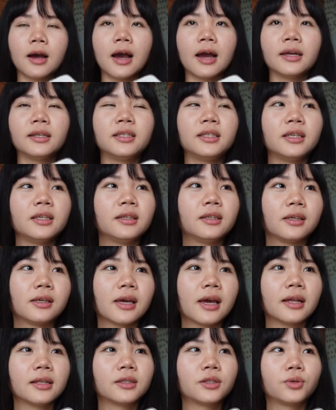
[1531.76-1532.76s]
I didn't
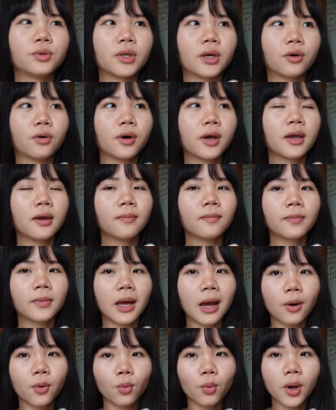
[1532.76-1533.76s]
get to know him
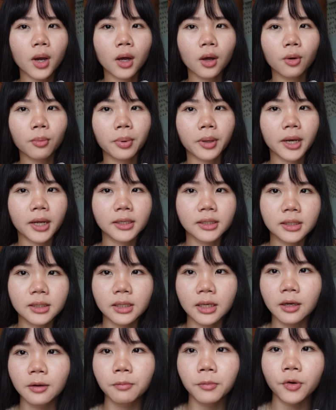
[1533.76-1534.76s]
that well, but I
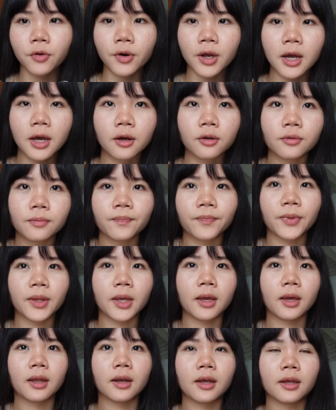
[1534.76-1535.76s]
see him around
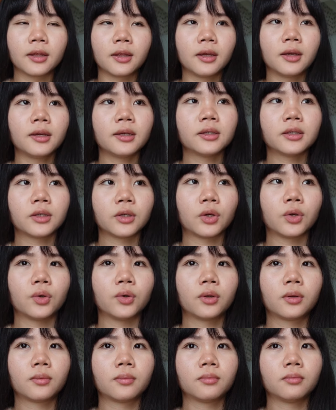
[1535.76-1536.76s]
and I think he's a
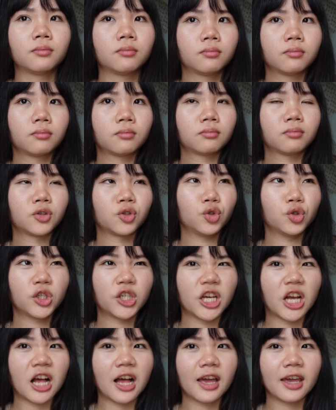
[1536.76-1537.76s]
good
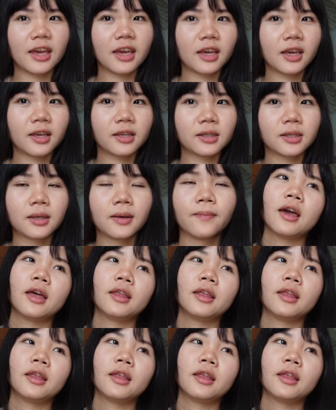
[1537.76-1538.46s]
guy, I guess.